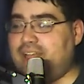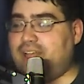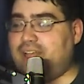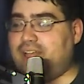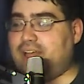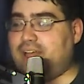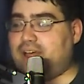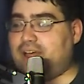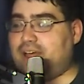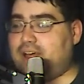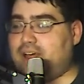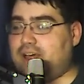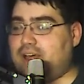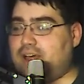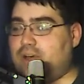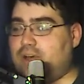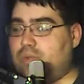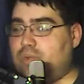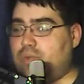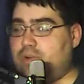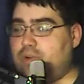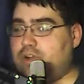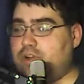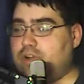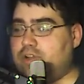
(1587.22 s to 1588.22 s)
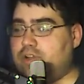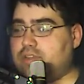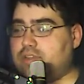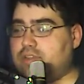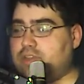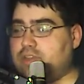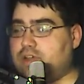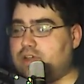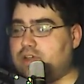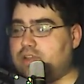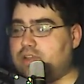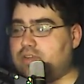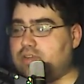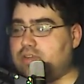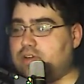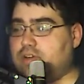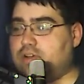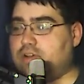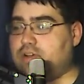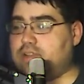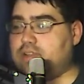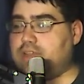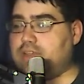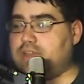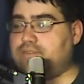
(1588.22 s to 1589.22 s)
Uh, what are your thoughts
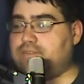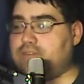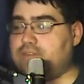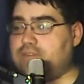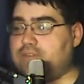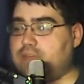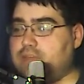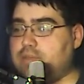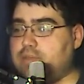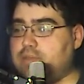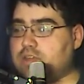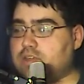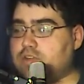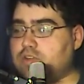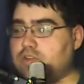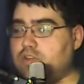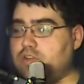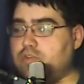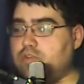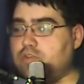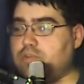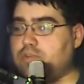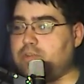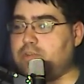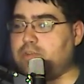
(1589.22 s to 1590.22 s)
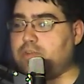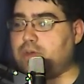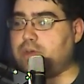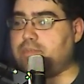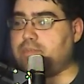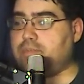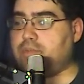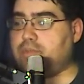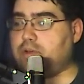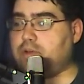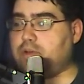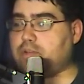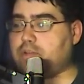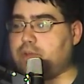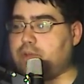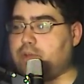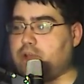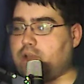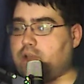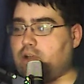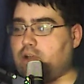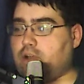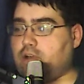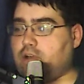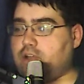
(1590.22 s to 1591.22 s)
on the famous Goosebump books by
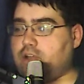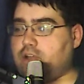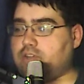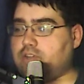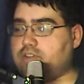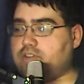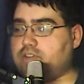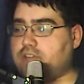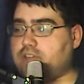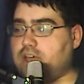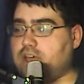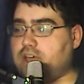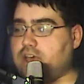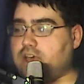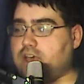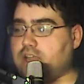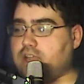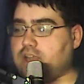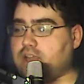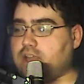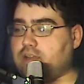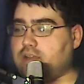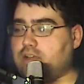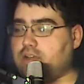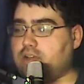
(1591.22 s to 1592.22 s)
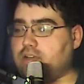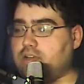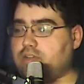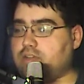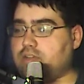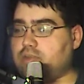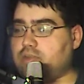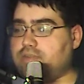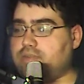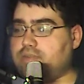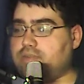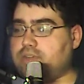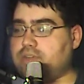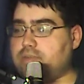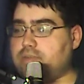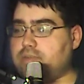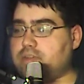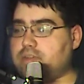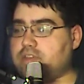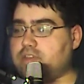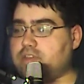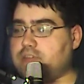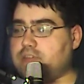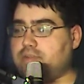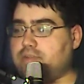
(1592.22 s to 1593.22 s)
R.L. Stine, also a famous
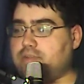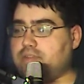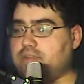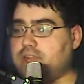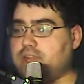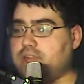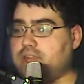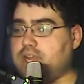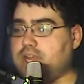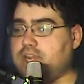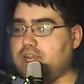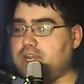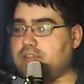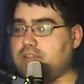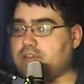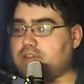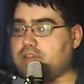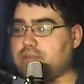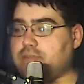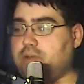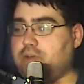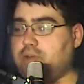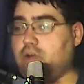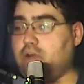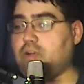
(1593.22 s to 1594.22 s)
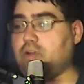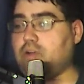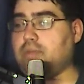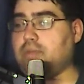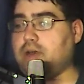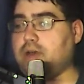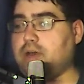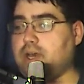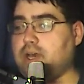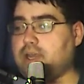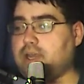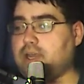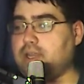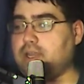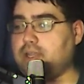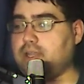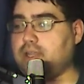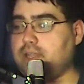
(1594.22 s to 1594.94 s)
staple of the 90s, like Pokemon?